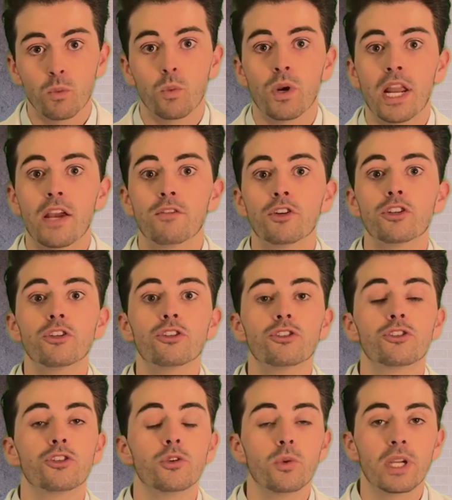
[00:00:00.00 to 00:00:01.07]
Whenever you're
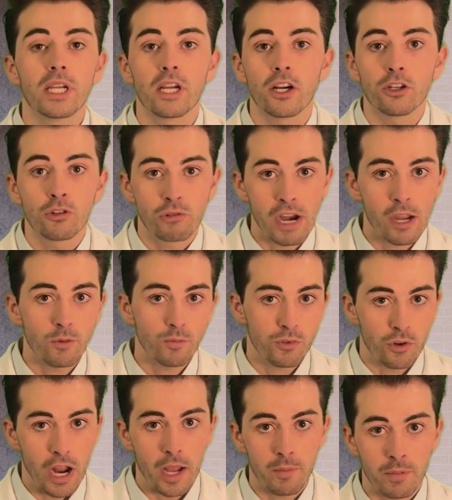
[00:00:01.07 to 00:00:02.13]
doing a crown
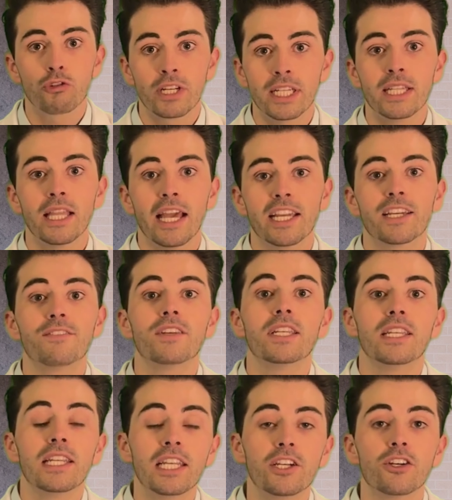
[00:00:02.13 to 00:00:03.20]
prep, treat it like a
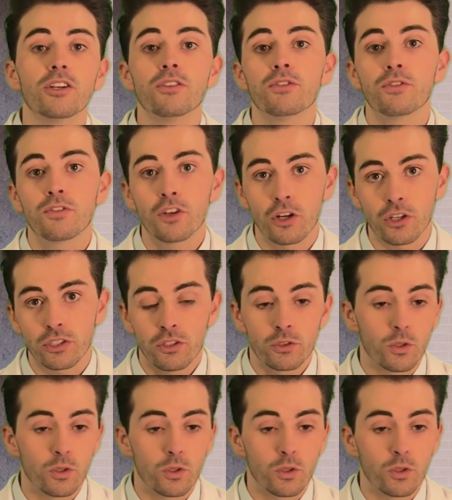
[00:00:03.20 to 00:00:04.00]
veneer first.